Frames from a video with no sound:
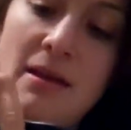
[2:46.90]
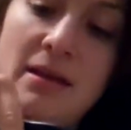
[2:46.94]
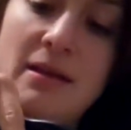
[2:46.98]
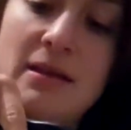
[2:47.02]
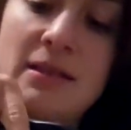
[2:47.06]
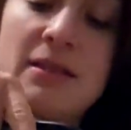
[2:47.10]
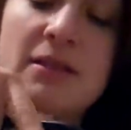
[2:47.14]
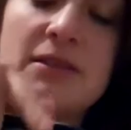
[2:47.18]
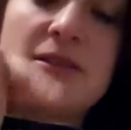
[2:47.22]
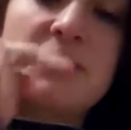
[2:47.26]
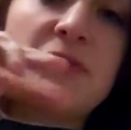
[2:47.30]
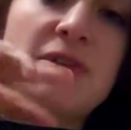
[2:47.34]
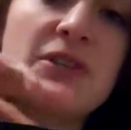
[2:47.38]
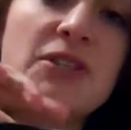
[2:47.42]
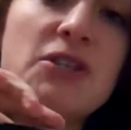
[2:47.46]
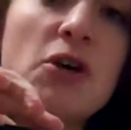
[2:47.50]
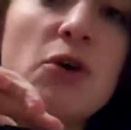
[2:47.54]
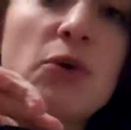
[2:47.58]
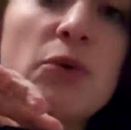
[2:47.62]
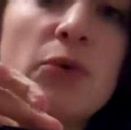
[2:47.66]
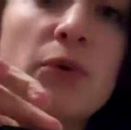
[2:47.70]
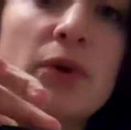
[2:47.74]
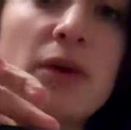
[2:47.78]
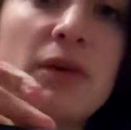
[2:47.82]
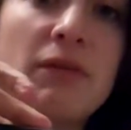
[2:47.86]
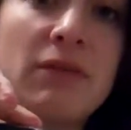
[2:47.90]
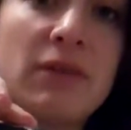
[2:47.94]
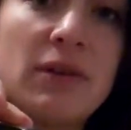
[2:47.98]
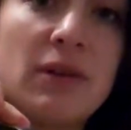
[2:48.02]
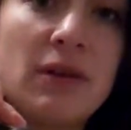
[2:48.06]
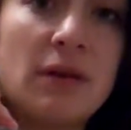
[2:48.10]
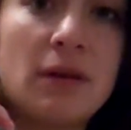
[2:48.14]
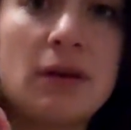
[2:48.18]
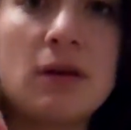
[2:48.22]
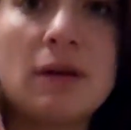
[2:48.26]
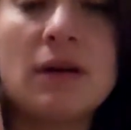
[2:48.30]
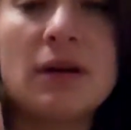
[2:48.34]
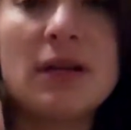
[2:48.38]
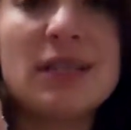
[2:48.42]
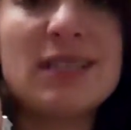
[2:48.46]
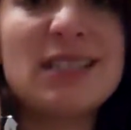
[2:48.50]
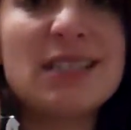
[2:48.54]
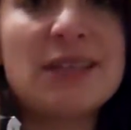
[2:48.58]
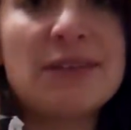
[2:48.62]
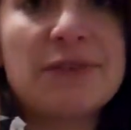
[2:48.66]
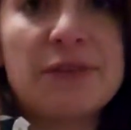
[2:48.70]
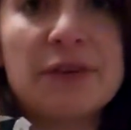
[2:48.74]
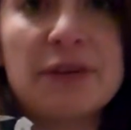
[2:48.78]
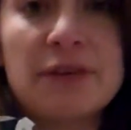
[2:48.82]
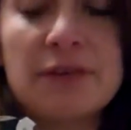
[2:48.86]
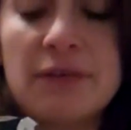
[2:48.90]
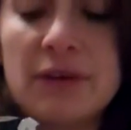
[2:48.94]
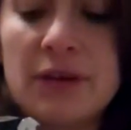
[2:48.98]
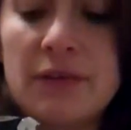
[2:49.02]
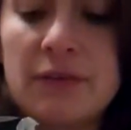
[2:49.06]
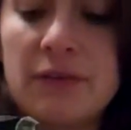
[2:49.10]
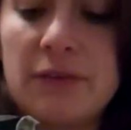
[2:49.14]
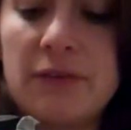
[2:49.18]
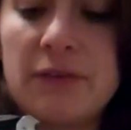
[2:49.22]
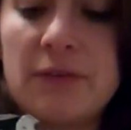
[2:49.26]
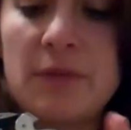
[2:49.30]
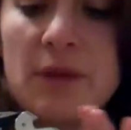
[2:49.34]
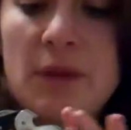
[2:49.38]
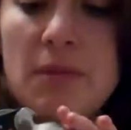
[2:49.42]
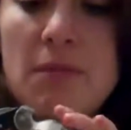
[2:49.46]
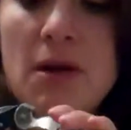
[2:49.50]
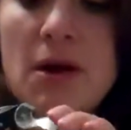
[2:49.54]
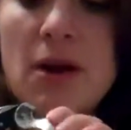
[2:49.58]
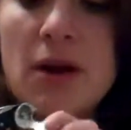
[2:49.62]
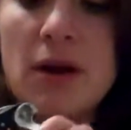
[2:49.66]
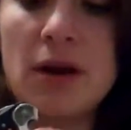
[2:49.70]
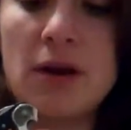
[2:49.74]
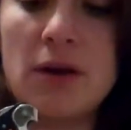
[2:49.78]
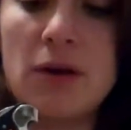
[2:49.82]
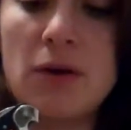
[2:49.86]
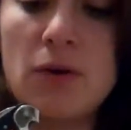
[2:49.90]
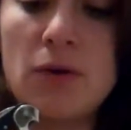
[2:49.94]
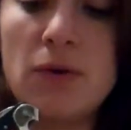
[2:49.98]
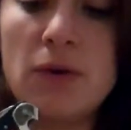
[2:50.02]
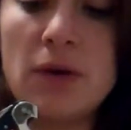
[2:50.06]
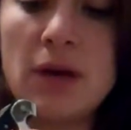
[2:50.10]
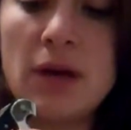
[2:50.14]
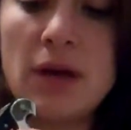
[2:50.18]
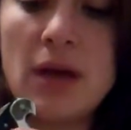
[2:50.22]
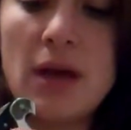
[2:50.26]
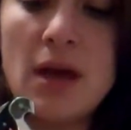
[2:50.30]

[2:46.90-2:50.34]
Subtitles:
So this French oak will give it a different flavor from the American oak.